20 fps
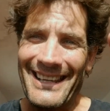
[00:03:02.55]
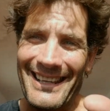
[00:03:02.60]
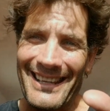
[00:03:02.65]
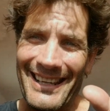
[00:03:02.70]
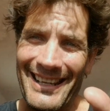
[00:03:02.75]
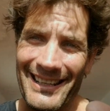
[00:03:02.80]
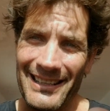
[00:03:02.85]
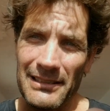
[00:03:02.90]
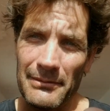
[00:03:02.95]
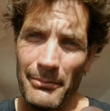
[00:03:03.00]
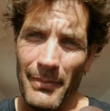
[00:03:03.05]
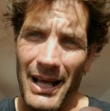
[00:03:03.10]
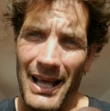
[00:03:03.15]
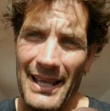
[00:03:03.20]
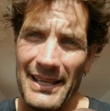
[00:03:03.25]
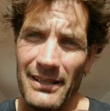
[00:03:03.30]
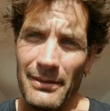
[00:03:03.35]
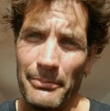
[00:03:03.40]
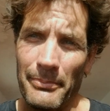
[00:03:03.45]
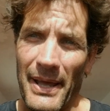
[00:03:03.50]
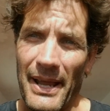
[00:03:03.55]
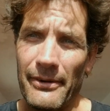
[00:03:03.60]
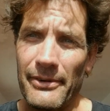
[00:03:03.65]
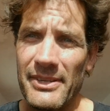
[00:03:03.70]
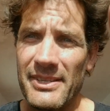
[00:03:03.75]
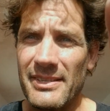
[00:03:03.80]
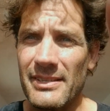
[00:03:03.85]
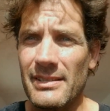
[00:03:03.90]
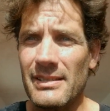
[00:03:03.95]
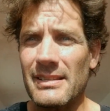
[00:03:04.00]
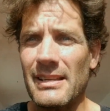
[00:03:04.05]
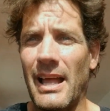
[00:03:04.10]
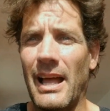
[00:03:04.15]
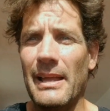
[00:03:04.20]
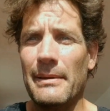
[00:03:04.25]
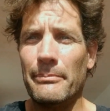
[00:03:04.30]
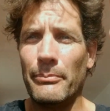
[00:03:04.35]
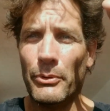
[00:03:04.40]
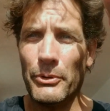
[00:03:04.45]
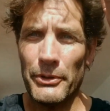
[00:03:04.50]
In my comparisons, I
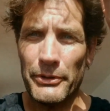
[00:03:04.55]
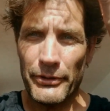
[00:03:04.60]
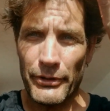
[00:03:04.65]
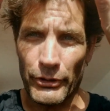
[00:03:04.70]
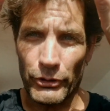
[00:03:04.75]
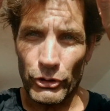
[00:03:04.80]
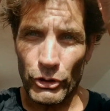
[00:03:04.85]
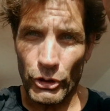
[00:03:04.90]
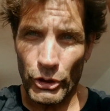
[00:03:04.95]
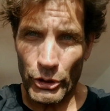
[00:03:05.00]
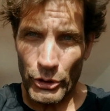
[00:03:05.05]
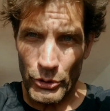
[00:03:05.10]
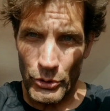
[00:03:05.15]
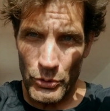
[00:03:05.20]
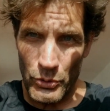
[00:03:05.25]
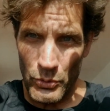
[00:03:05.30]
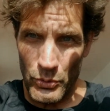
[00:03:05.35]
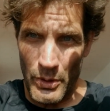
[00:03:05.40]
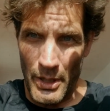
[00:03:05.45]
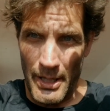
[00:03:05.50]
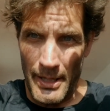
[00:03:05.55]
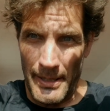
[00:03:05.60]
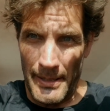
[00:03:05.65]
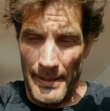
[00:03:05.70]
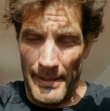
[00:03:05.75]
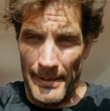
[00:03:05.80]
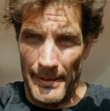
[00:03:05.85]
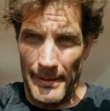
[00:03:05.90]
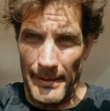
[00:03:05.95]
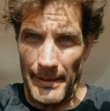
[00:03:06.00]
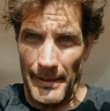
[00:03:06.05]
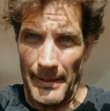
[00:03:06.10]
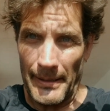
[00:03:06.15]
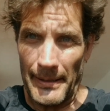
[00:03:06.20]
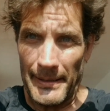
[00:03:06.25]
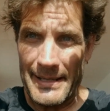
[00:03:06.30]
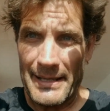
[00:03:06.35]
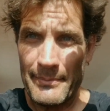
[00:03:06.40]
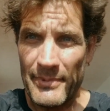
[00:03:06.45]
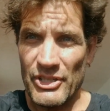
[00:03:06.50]
put the two
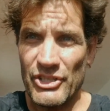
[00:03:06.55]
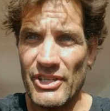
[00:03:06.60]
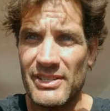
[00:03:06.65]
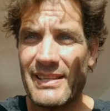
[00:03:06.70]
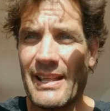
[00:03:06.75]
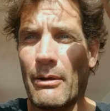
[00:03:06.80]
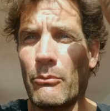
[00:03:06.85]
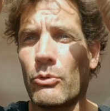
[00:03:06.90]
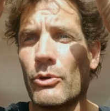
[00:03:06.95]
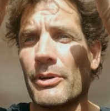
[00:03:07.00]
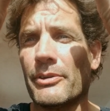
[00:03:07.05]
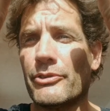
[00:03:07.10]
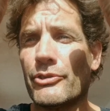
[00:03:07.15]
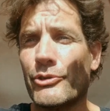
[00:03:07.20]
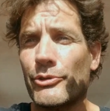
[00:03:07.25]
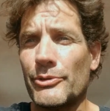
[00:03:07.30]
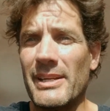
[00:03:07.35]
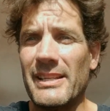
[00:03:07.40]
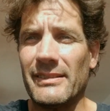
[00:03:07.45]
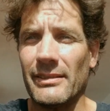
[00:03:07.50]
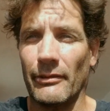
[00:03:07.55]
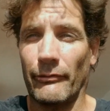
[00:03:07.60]
images that were treated